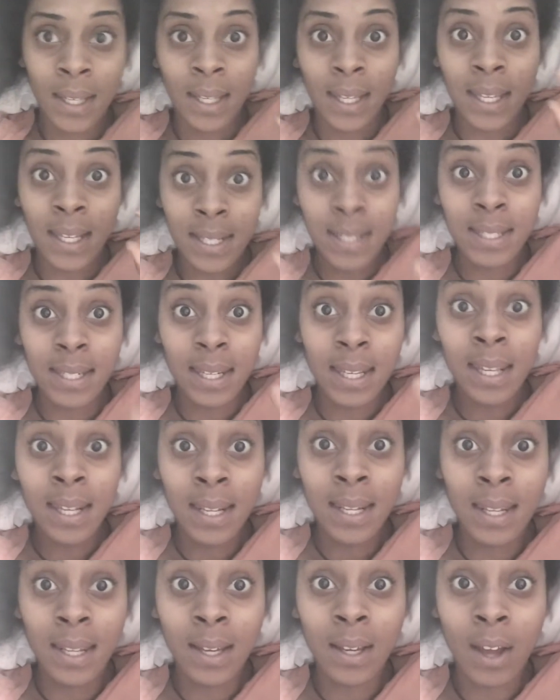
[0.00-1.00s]
It's
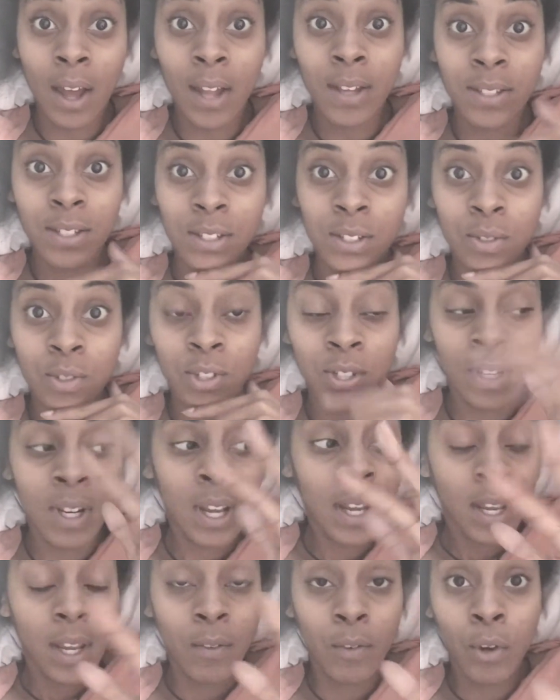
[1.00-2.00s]
in the Constitution.
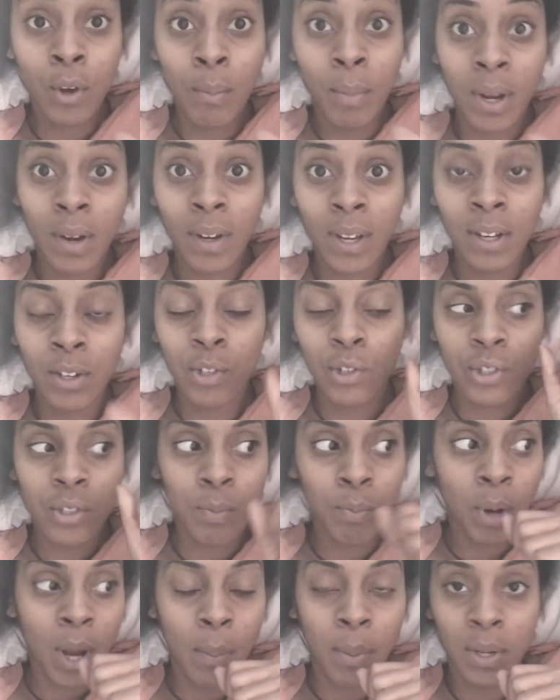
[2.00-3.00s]
If you're American, you
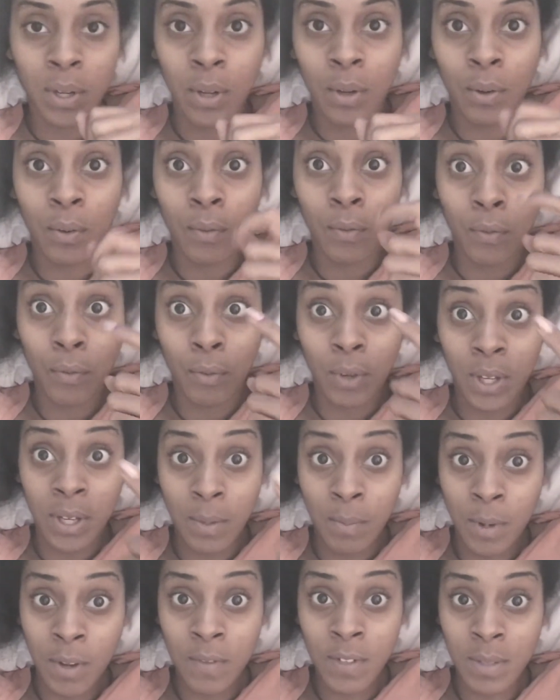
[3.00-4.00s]
should probably know
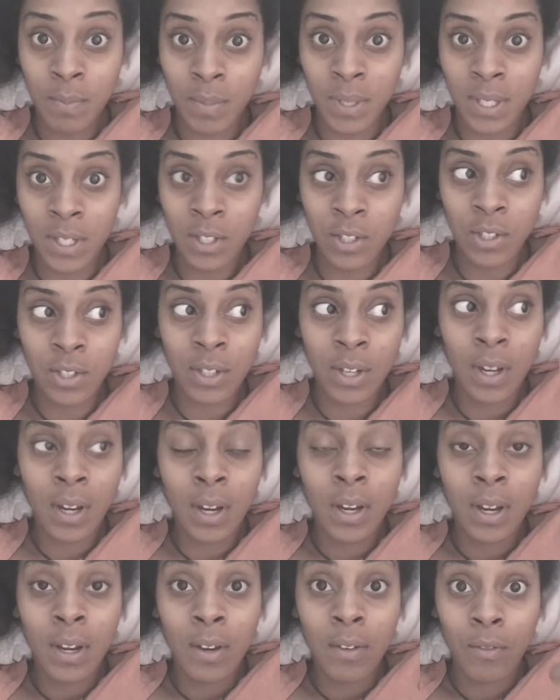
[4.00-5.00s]
freedom of speech,
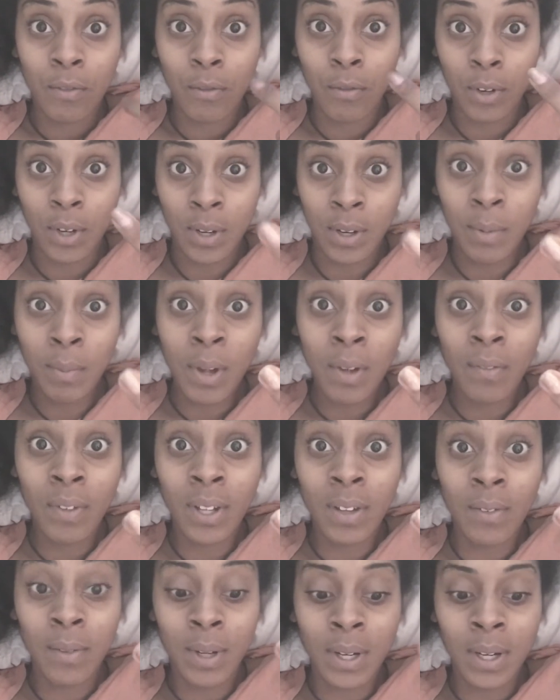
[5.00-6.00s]
freedom of
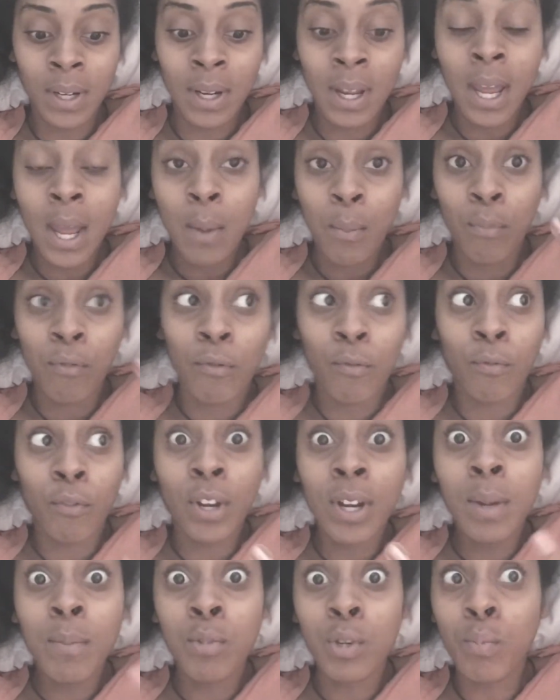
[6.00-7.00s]
liberty,
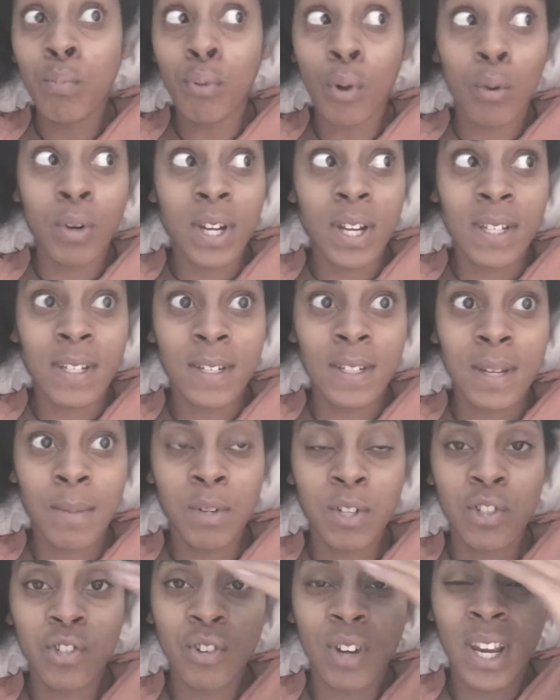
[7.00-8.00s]
freedom to protest and
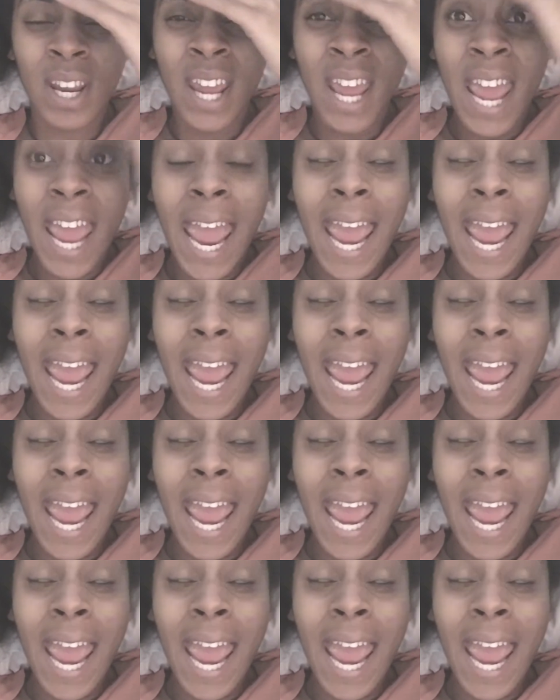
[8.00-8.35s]
demonstrate.